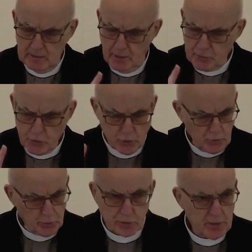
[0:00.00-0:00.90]
it's
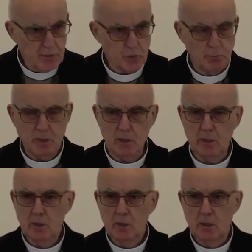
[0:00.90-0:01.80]
not clear to
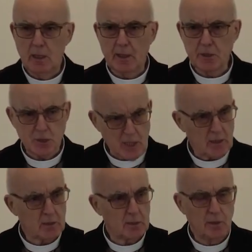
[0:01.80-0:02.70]
me
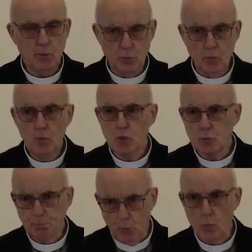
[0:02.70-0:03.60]
exactly who
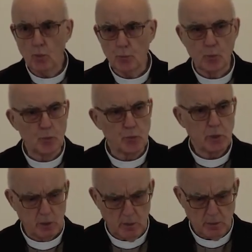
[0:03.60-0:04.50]
spoke
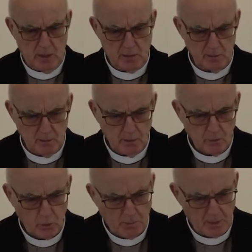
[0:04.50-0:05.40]
those Ten
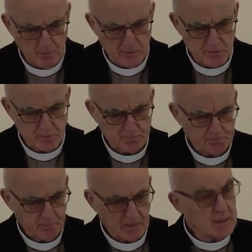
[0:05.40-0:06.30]
Commandments.
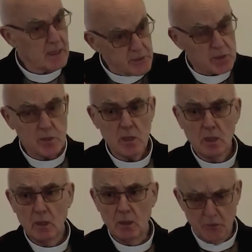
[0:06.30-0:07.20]
Yes,
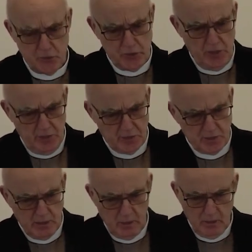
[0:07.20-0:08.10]
it
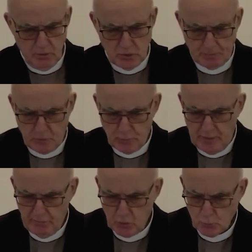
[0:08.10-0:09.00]
says, chapter
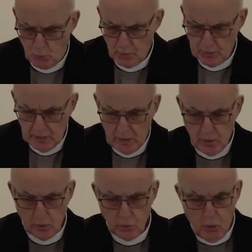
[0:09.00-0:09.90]
20, verse 1,
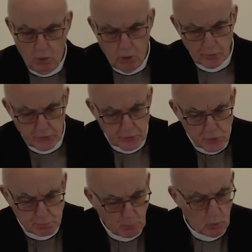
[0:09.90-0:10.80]
God
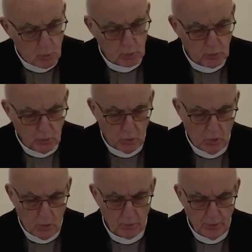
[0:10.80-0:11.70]
spoke
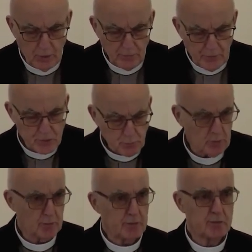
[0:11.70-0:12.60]
all these
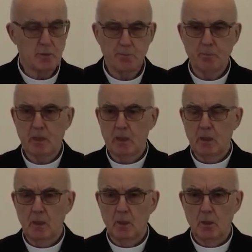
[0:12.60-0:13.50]
words.
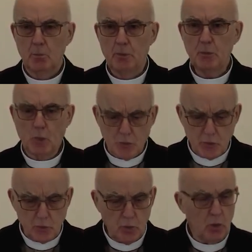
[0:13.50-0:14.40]
But was
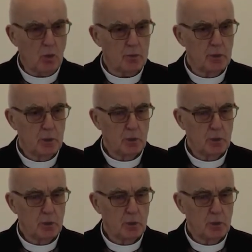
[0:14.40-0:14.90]
it God